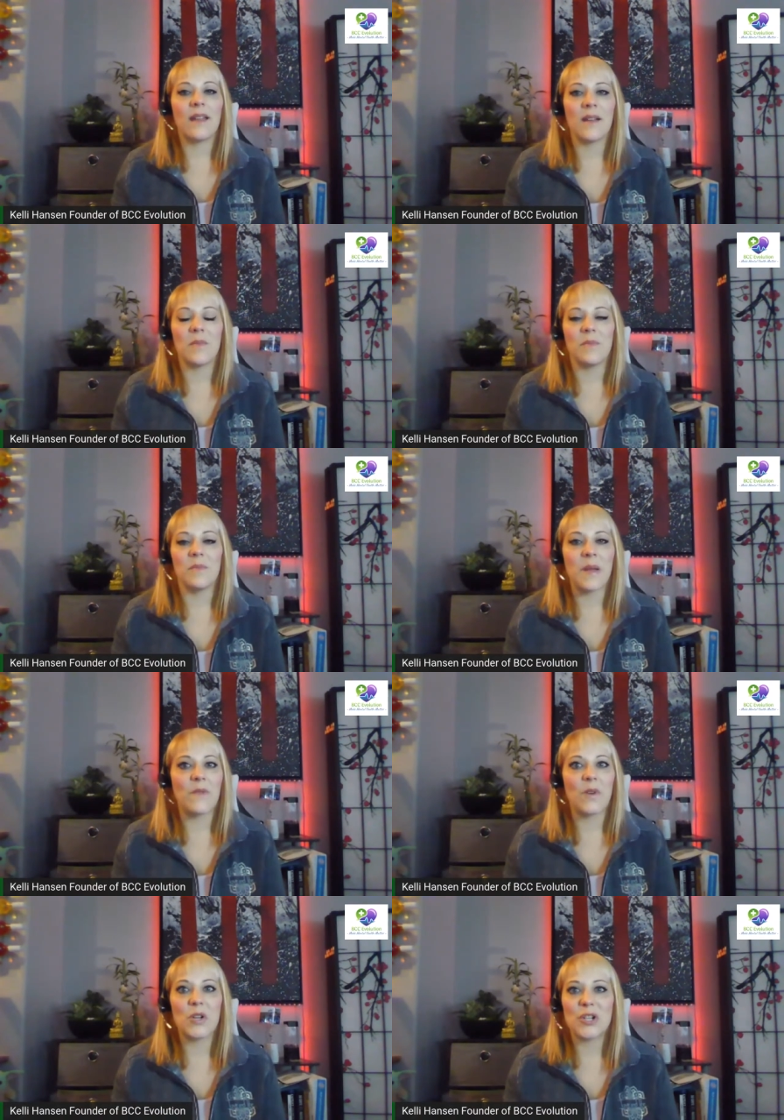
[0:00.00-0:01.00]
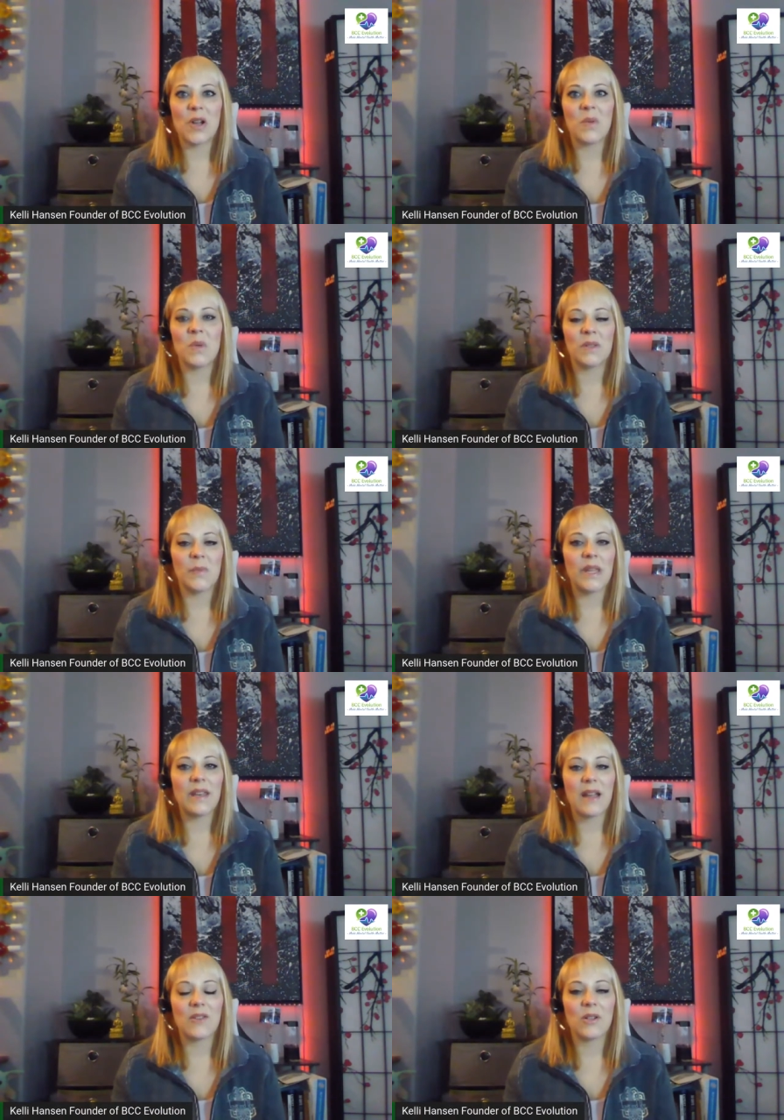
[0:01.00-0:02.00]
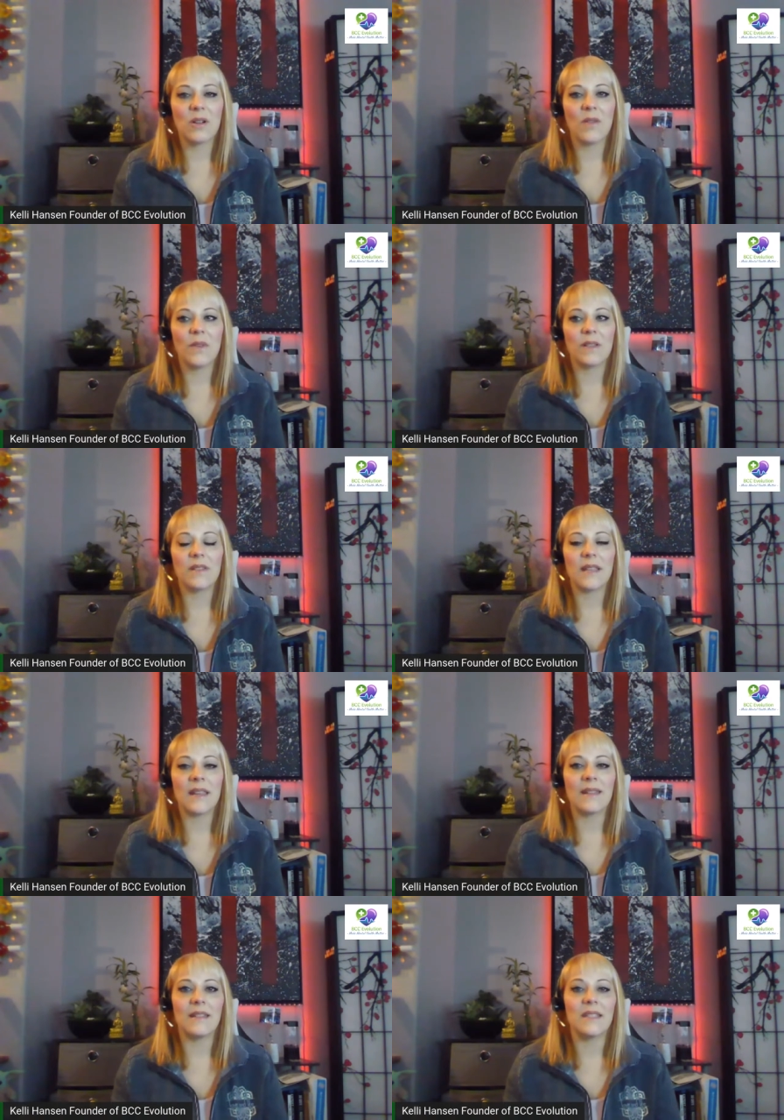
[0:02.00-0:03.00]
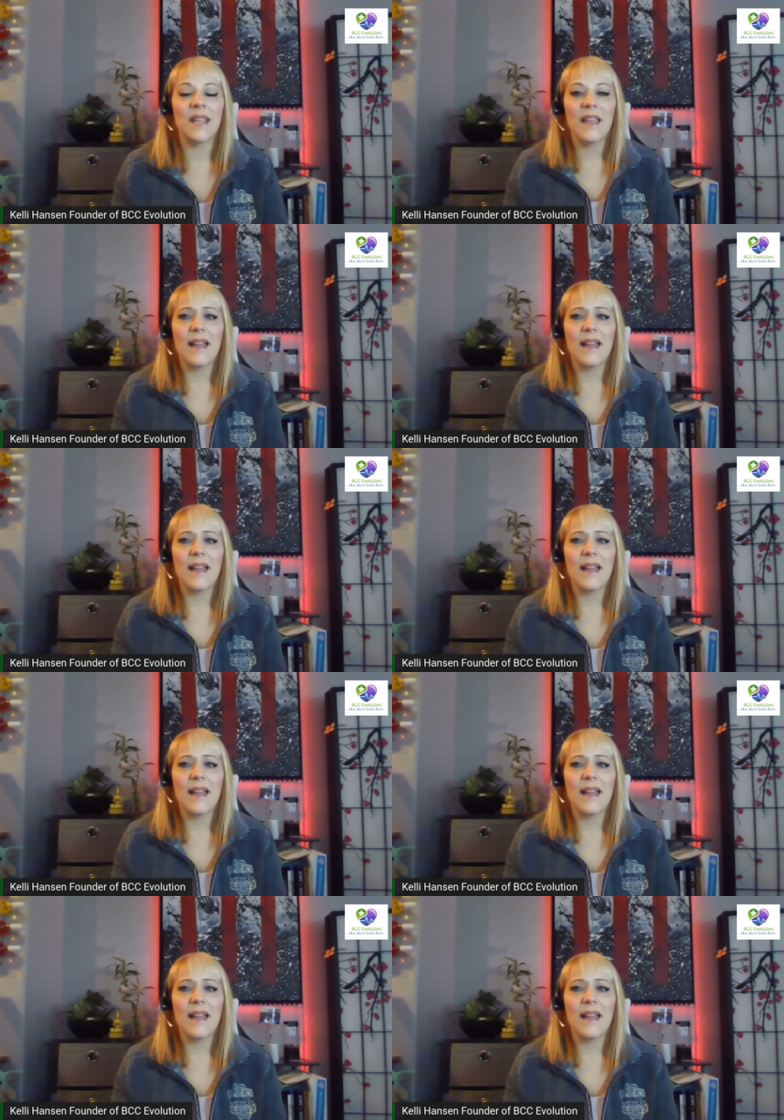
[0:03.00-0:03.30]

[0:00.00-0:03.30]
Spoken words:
My first job was a pediatric office, and